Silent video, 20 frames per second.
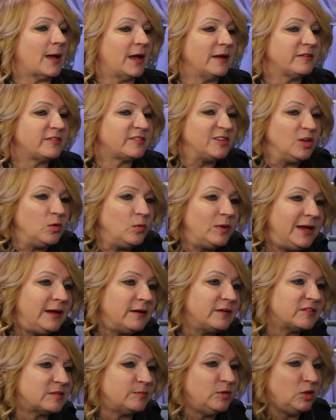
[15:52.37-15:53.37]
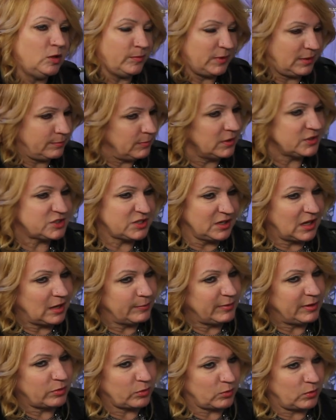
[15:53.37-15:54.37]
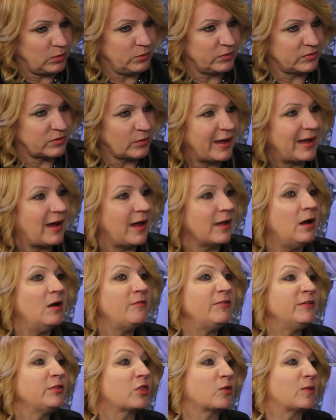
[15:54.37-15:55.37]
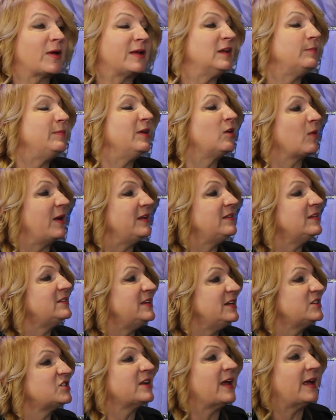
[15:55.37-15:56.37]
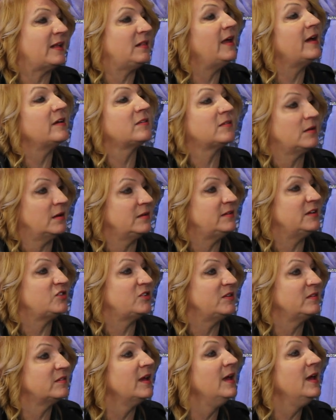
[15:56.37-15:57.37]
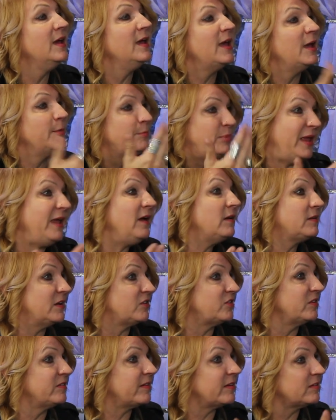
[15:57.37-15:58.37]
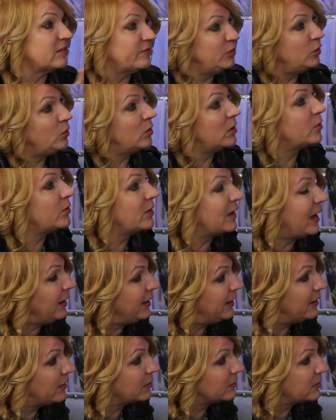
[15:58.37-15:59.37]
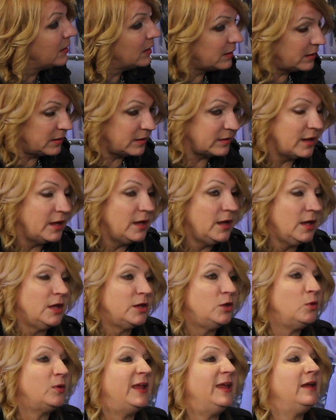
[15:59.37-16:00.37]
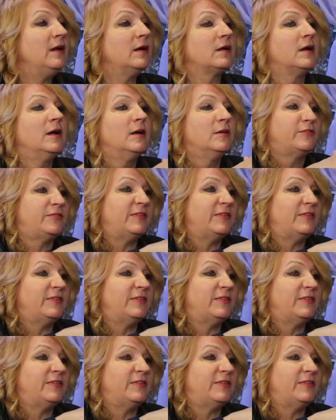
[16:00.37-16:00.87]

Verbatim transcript: I still want to hear some human emotion coming through. So I often threaten, it'd be great to teach it at class on auditions and play auditions, because if you heard what I heard, you would hear,